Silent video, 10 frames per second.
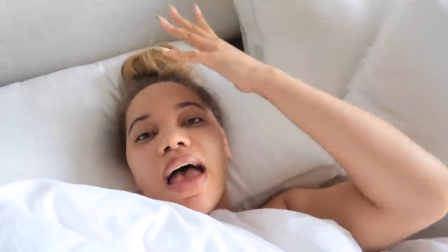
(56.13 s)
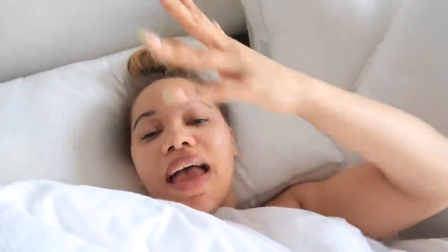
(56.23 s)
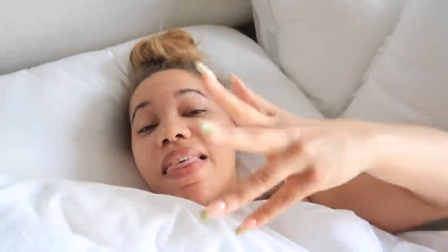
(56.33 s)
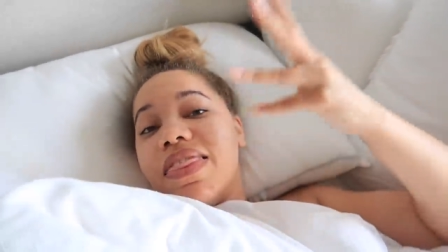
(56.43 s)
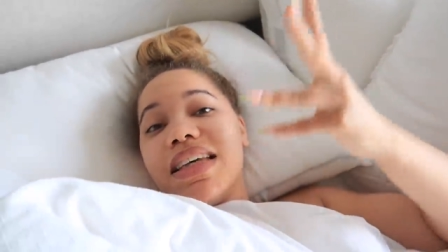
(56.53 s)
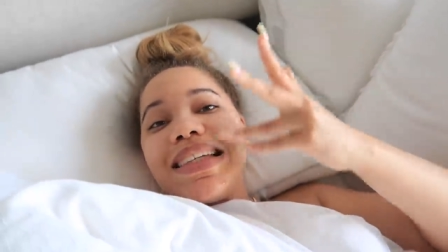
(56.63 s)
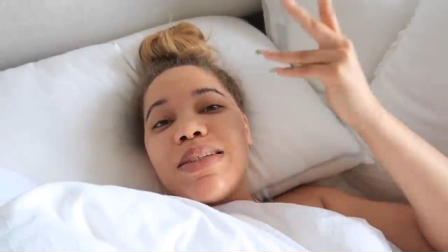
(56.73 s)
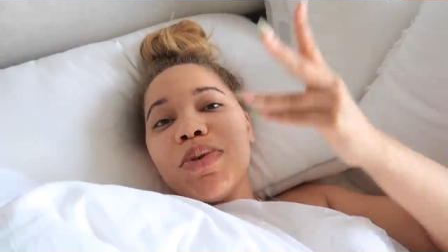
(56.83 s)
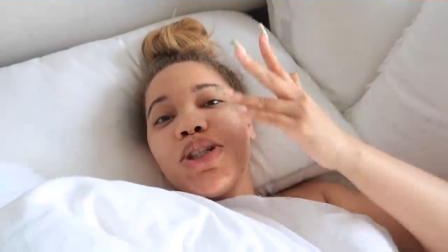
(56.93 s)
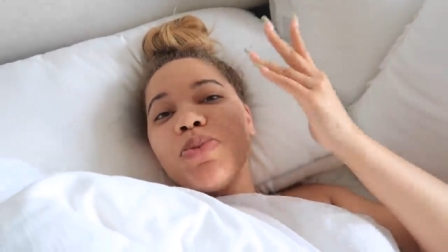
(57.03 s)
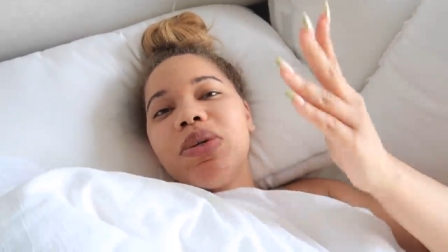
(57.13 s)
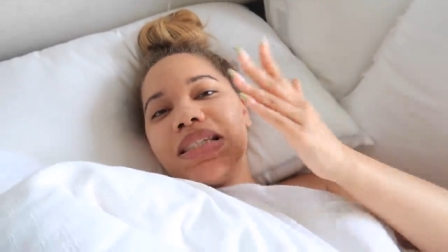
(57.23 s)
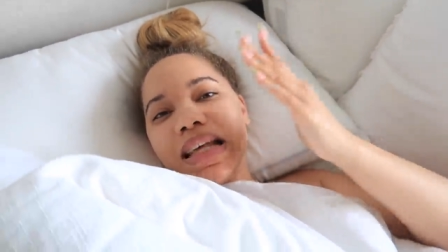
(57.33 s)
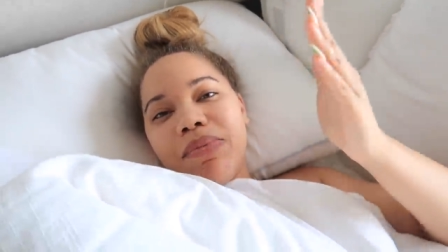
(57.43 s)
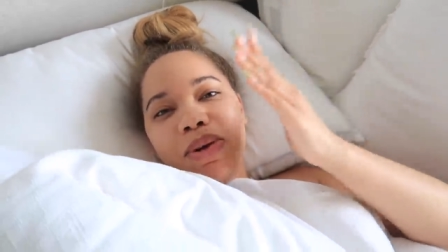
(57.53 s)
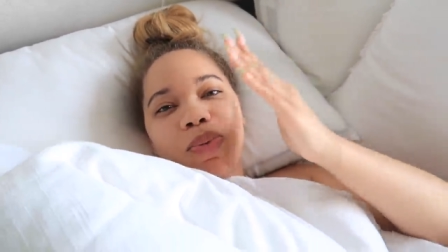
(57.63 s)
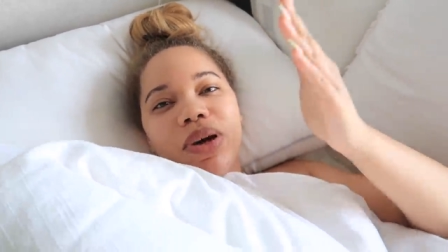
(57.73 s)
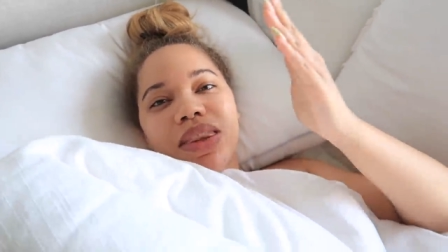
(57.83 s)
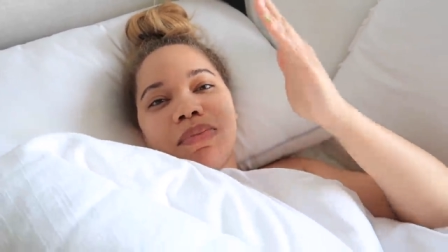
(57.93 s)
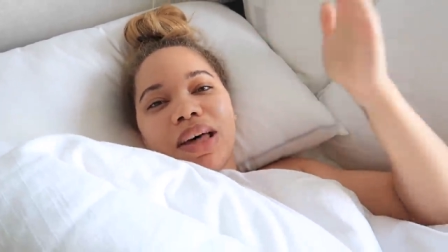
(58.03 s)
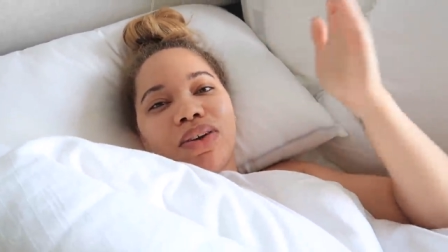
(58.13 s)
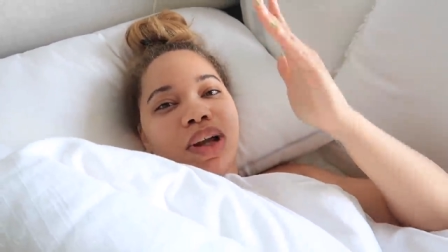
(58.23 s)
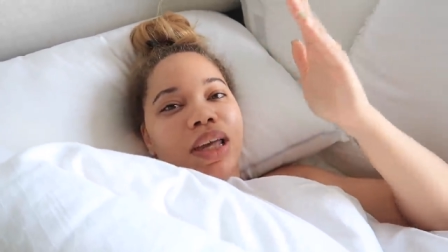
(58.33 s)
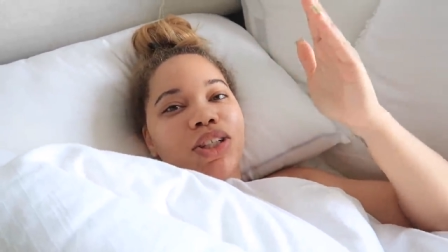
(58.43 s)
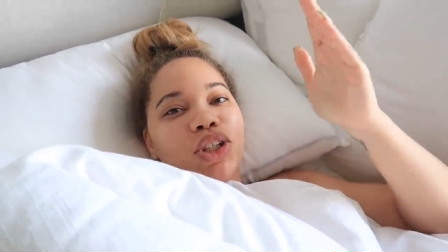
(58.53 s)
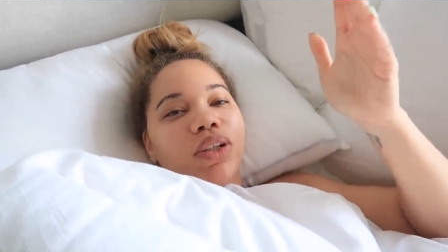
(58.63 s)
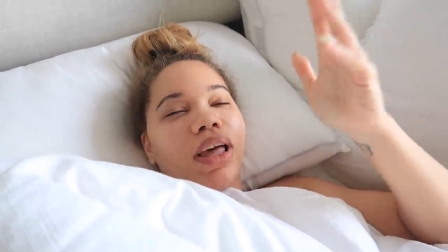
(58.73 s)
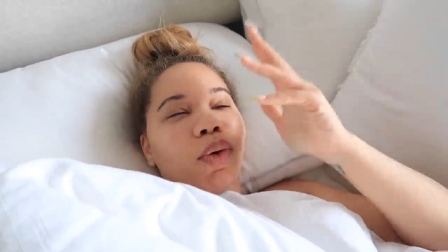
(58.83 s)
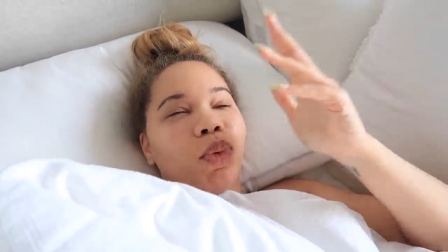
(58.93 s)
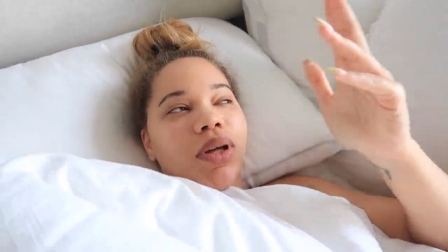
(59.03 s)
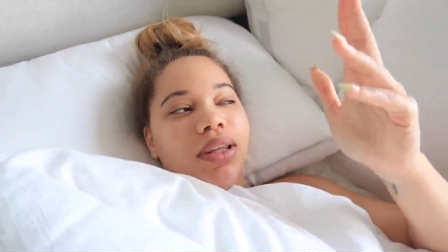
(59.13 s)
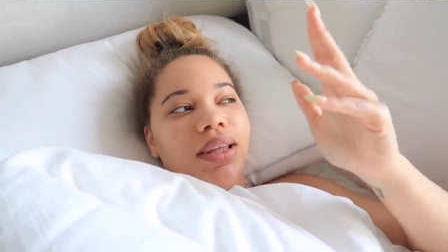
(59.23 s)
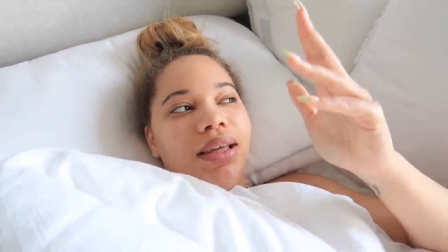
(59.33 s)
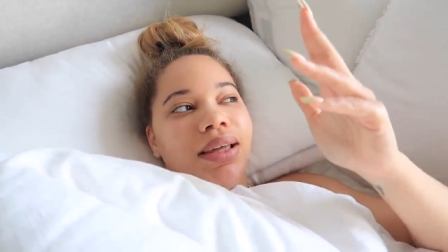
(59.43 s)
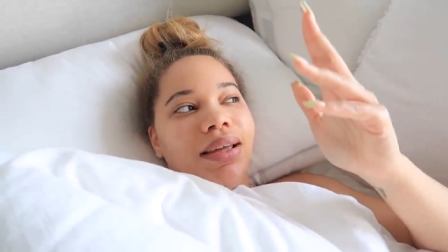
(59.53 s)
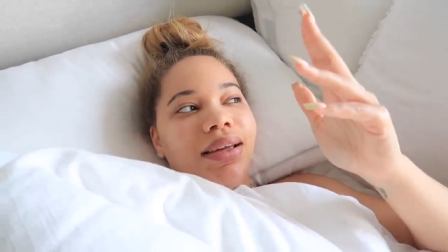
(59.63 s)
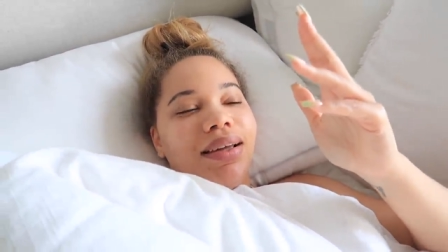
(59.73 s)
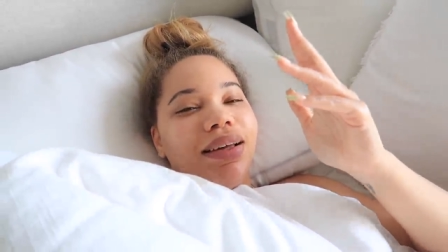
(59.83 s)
And this is what you present me with, Mother Nature. Like, really?